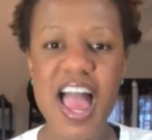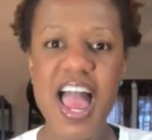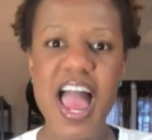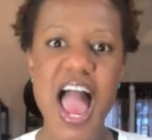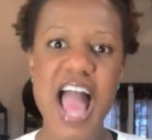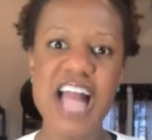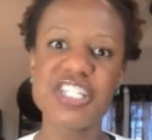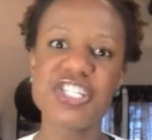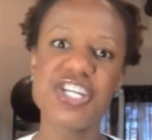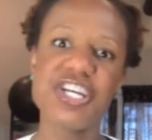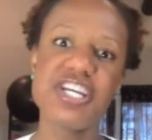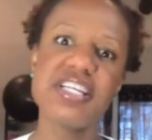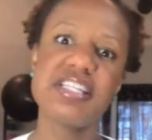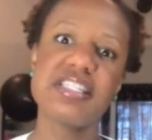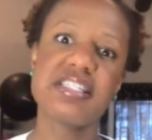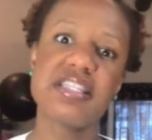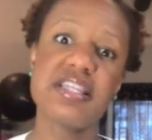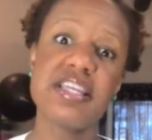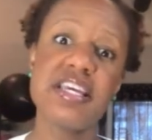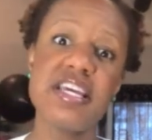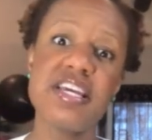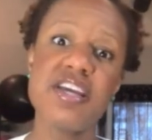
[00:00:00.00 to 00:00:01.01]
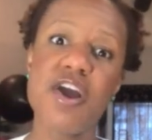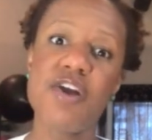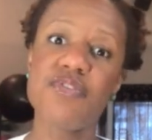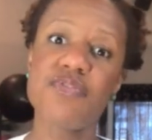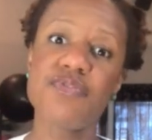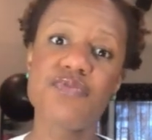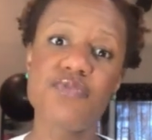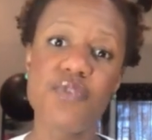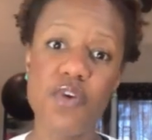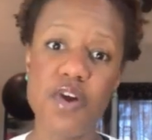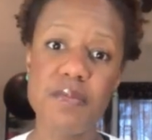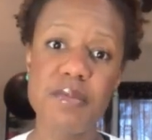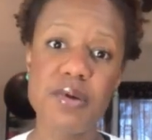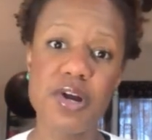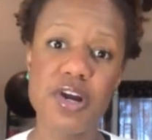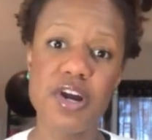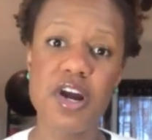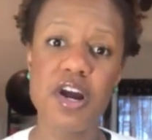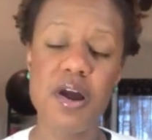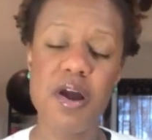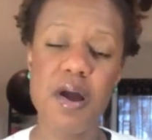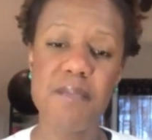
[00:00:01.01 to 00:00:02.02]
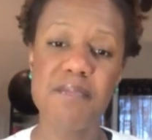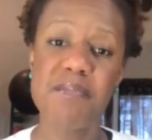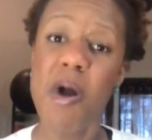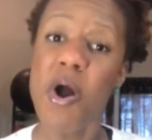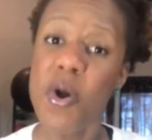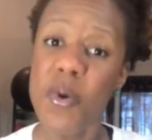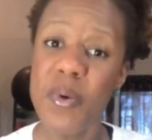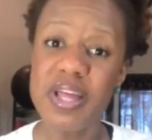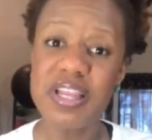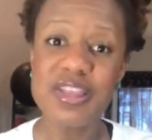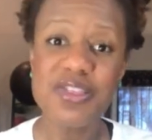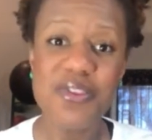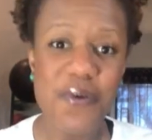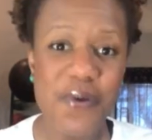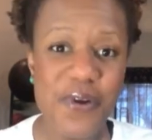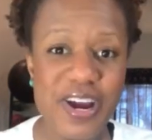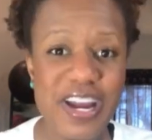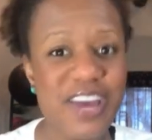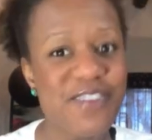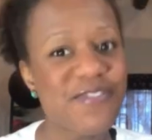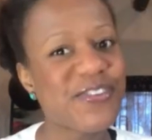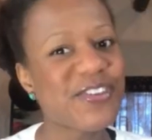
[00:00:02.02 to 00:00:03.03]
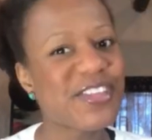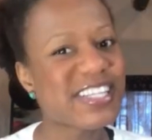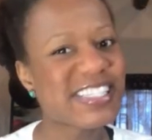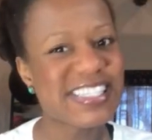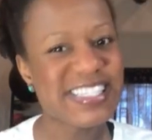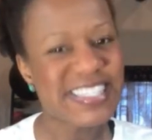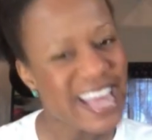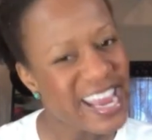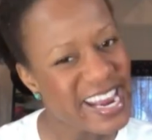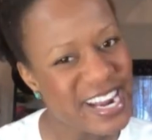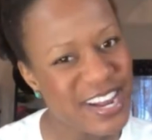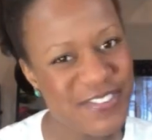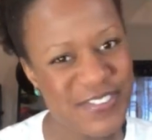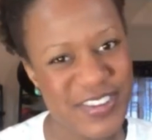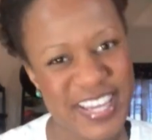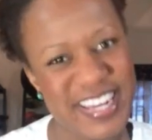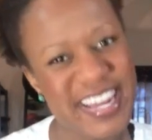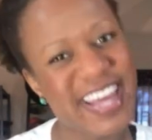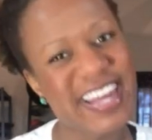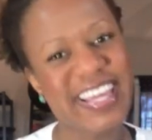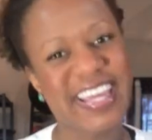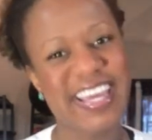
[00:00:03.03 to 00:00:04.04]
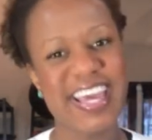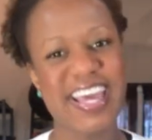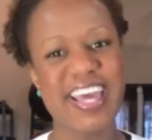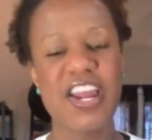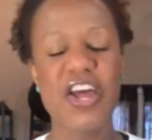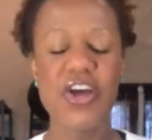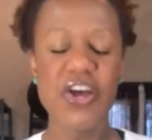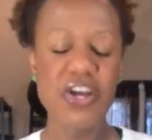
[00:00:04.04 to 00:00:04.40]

and she is the former poet laureate for the state of Connecticut.